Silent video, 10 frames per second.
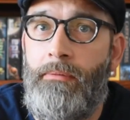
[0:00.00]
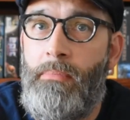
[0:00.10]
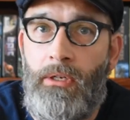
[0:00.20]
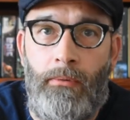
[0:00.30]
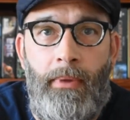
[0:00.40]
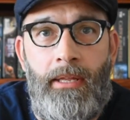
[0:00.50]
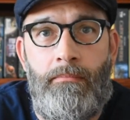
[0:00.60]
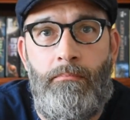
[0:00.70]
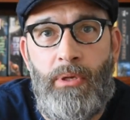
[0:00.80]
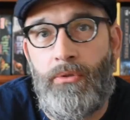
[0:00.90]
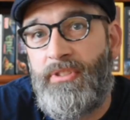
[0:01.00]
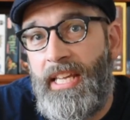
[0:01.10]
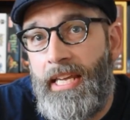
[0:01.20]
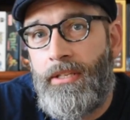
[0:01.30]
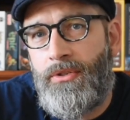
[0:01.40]
middlemen built
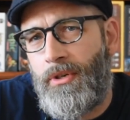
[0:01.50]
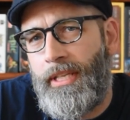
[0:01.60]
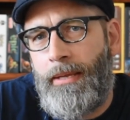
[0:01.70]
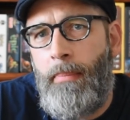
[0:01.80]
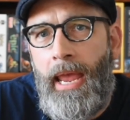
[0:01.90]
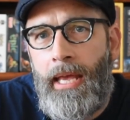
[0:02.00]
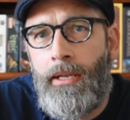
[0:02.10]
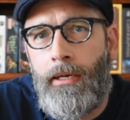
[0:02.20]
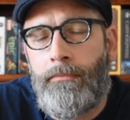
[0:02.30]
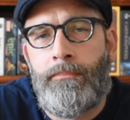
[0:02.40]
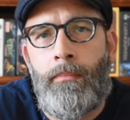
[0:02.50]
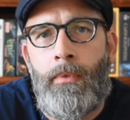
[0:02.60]
in, sort of like Panda